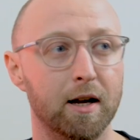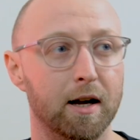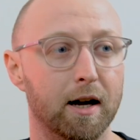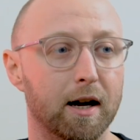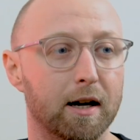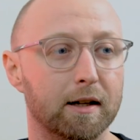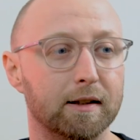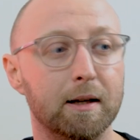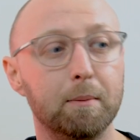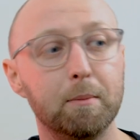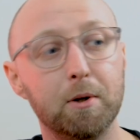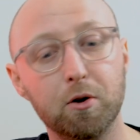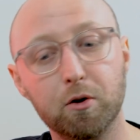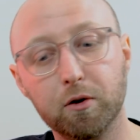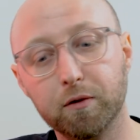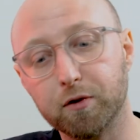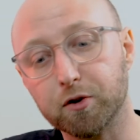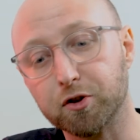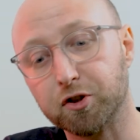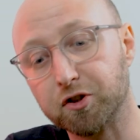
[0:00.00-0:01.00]
Let me
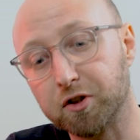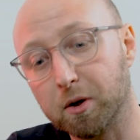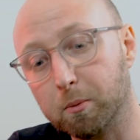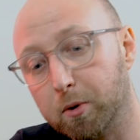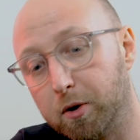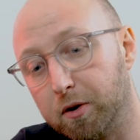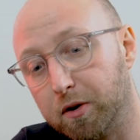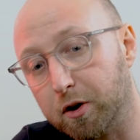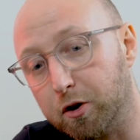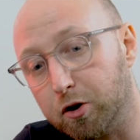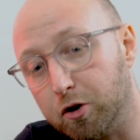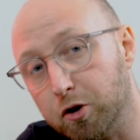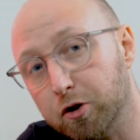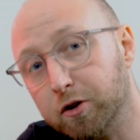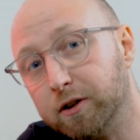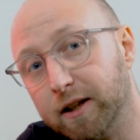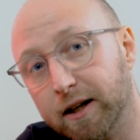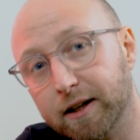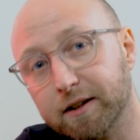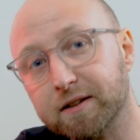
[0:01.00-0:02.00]
know if there's somewhere that
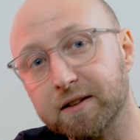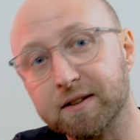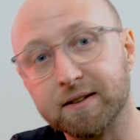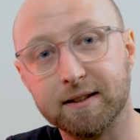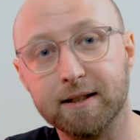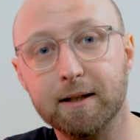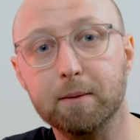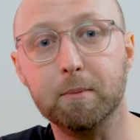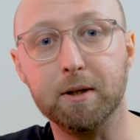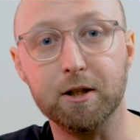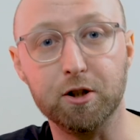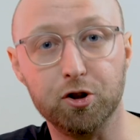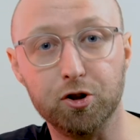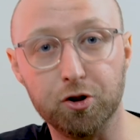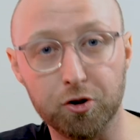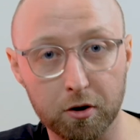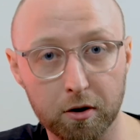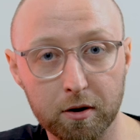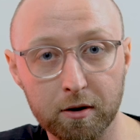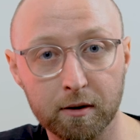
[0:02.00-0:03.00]
you'd like to see me
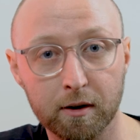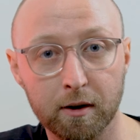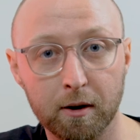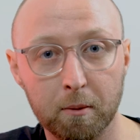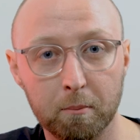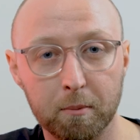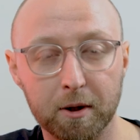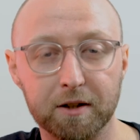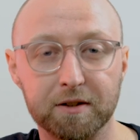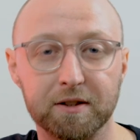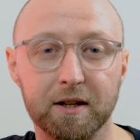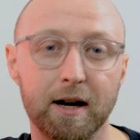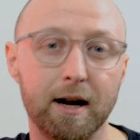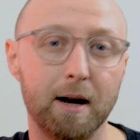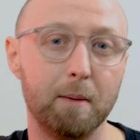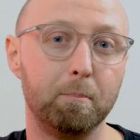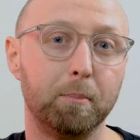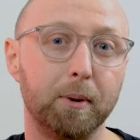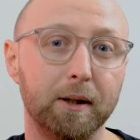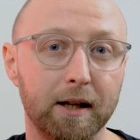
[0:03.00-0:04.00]
shoot, because I
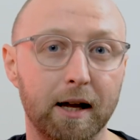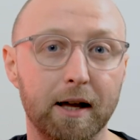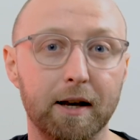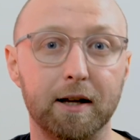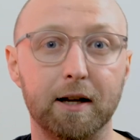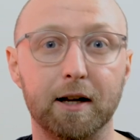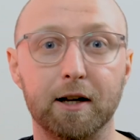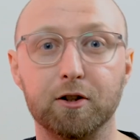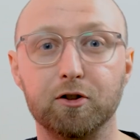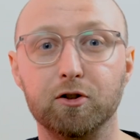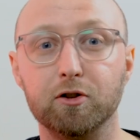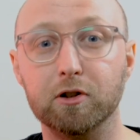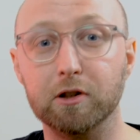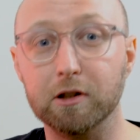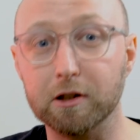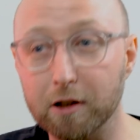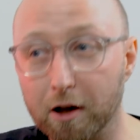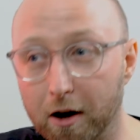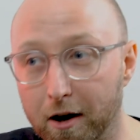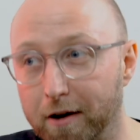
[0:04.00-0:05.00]
am planning a
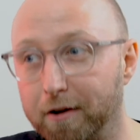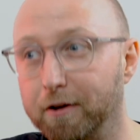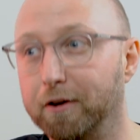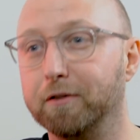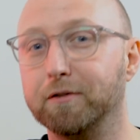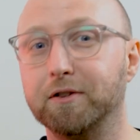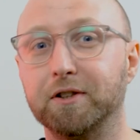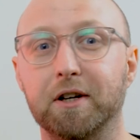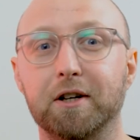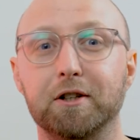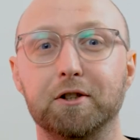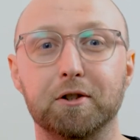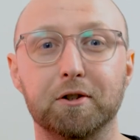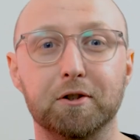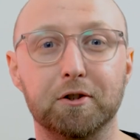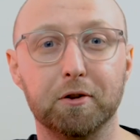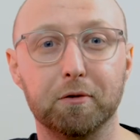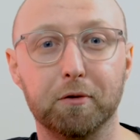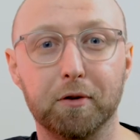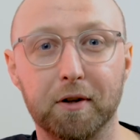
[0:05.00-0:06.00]
lot of
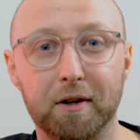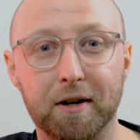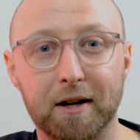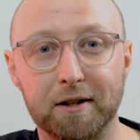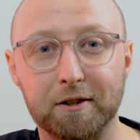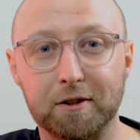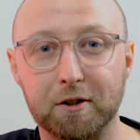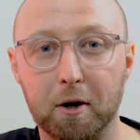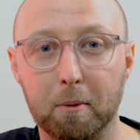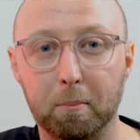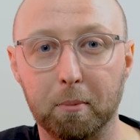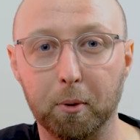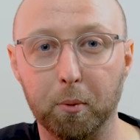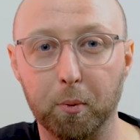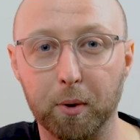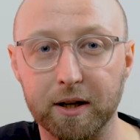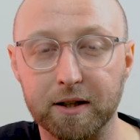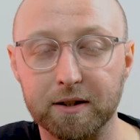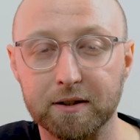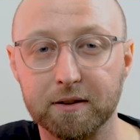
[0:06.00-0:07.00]
sessions over the next couple of
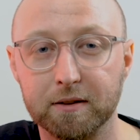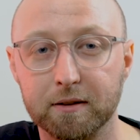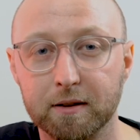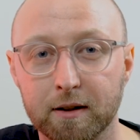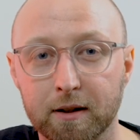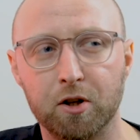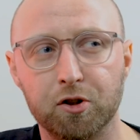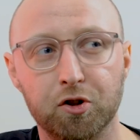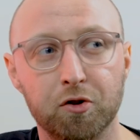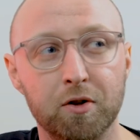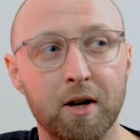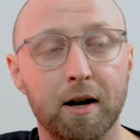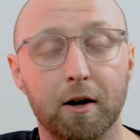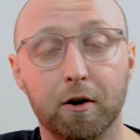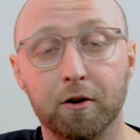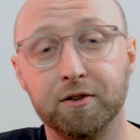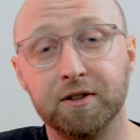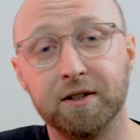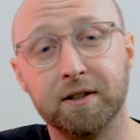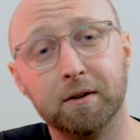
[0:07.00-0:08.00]
weeks. So
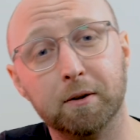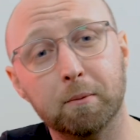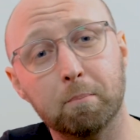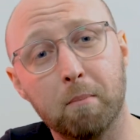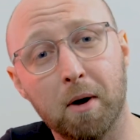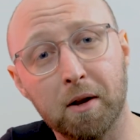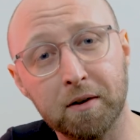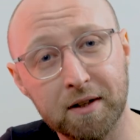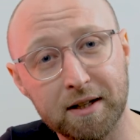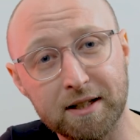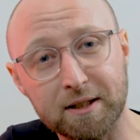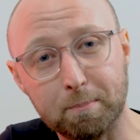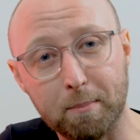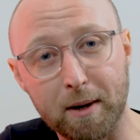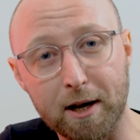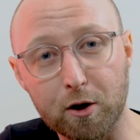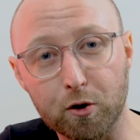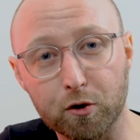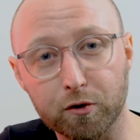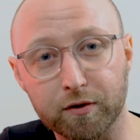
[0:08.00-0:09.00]
yeah, until Monday's
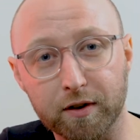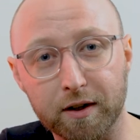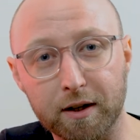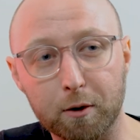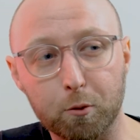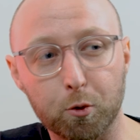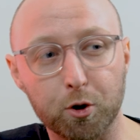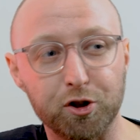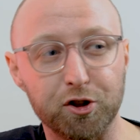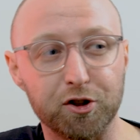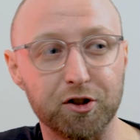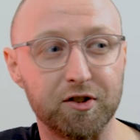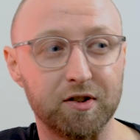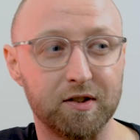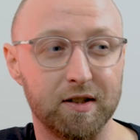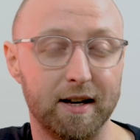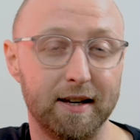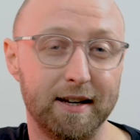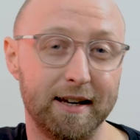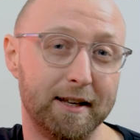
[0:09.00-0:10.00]
POV, which is
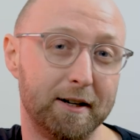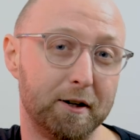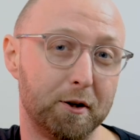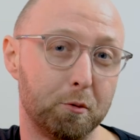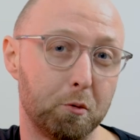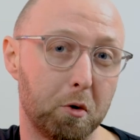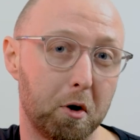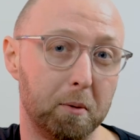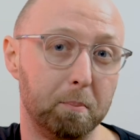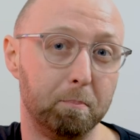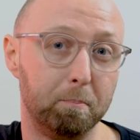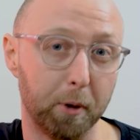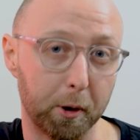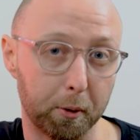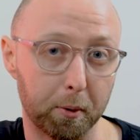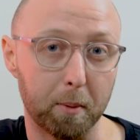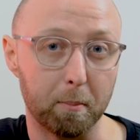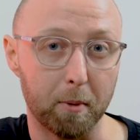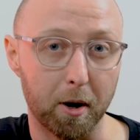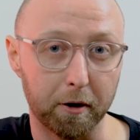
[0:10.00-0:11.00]
set in and around
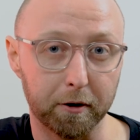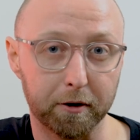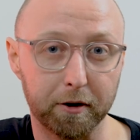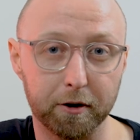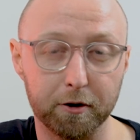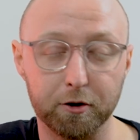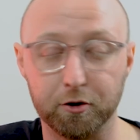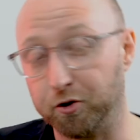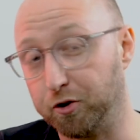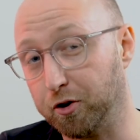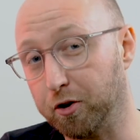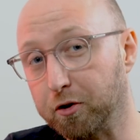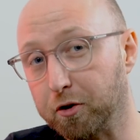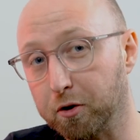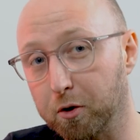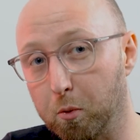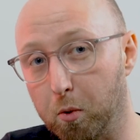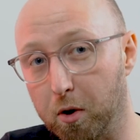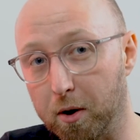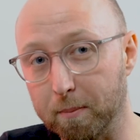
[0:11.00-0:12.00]
Borough Market, you're not
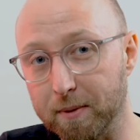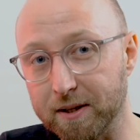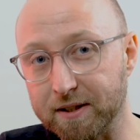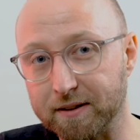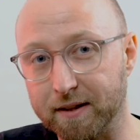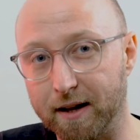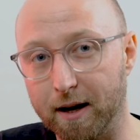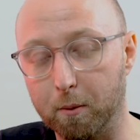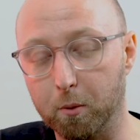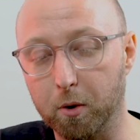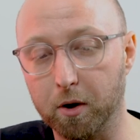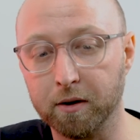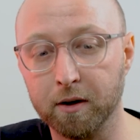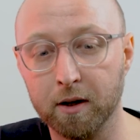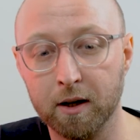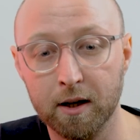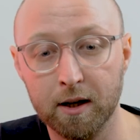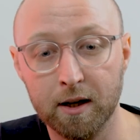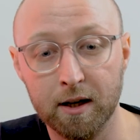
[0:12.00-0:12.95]
going to want to miss that one.